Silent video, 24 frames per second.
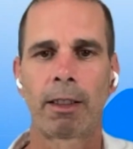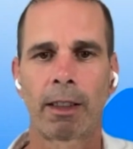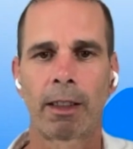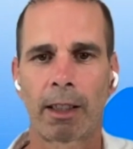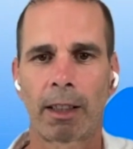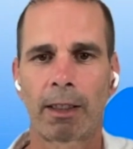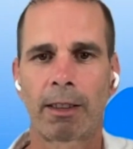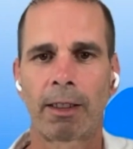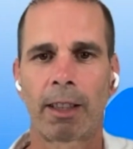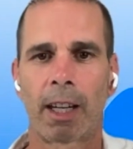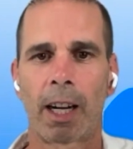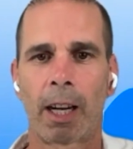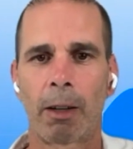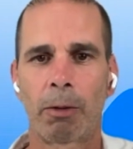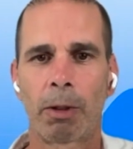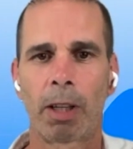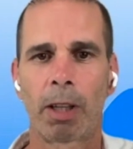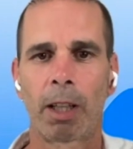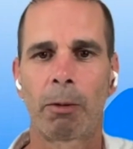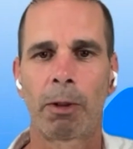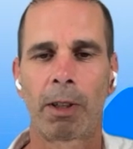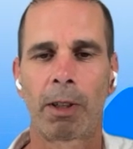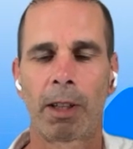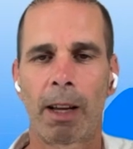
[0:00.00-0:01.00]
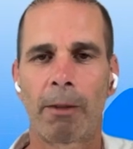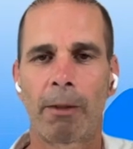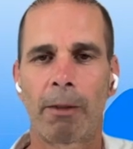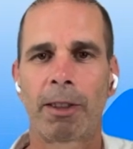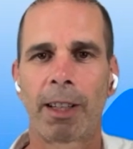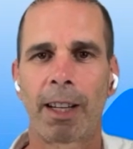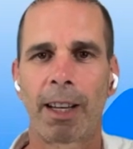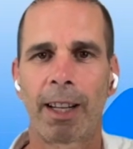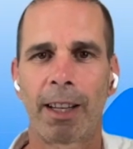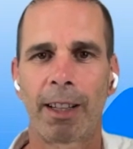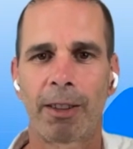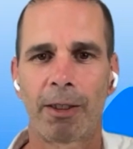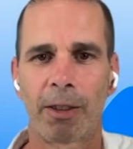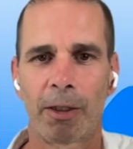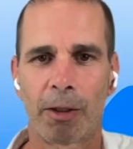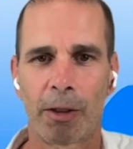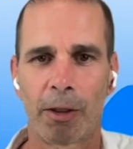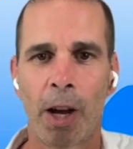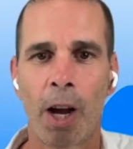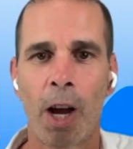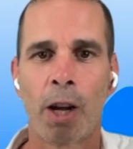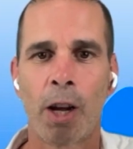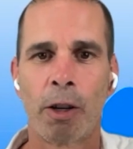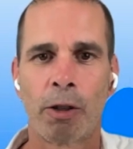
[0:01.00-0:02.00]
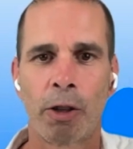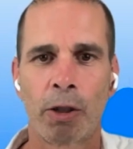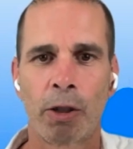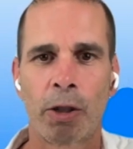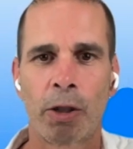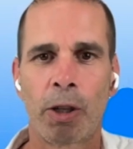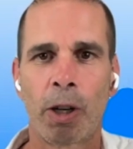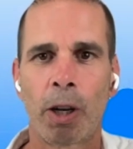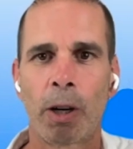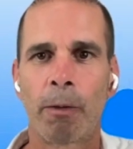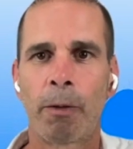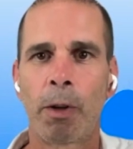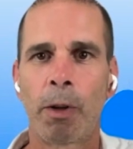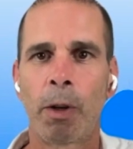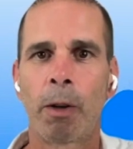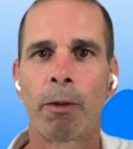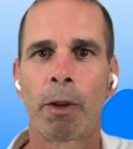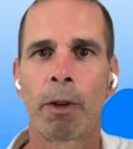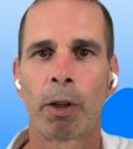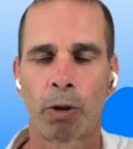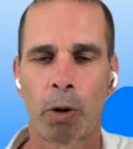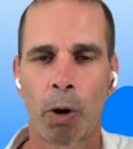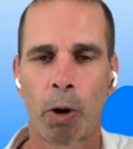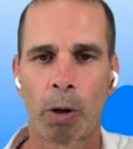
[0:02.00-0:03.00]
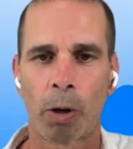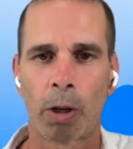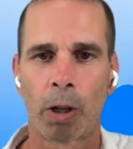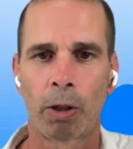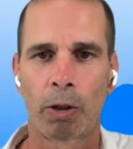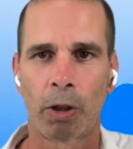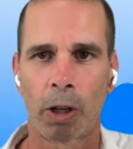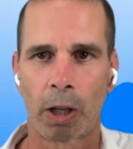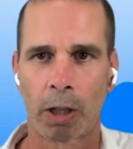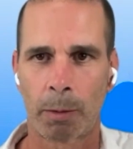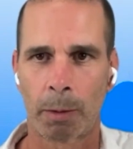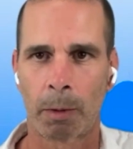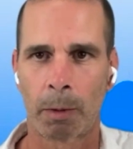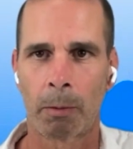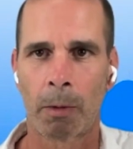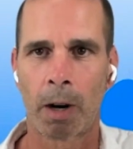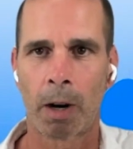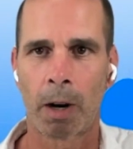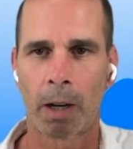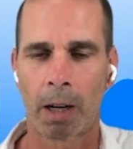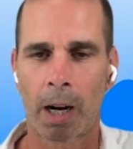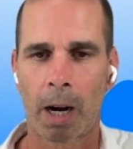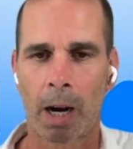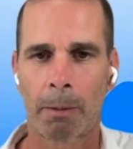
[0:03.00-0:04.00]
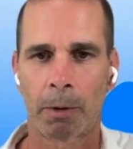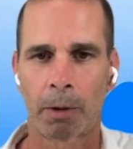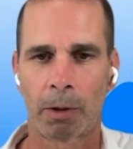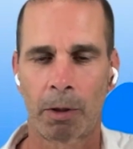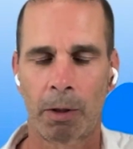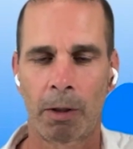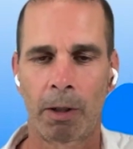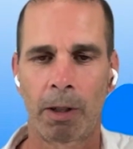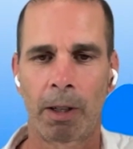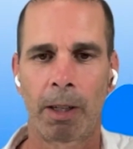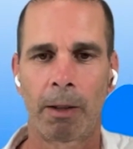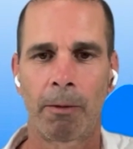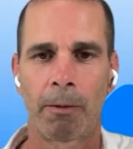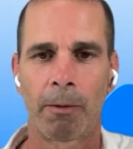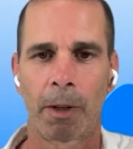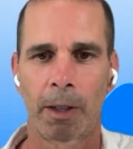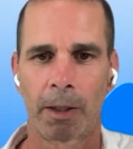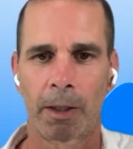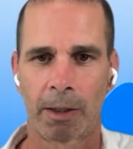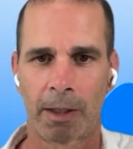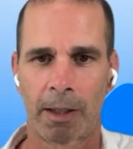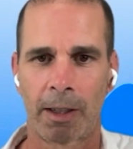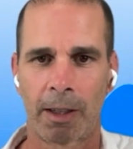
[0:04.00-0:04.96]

As I said, I really would love to get into just your view of the total addressable market opportunity first.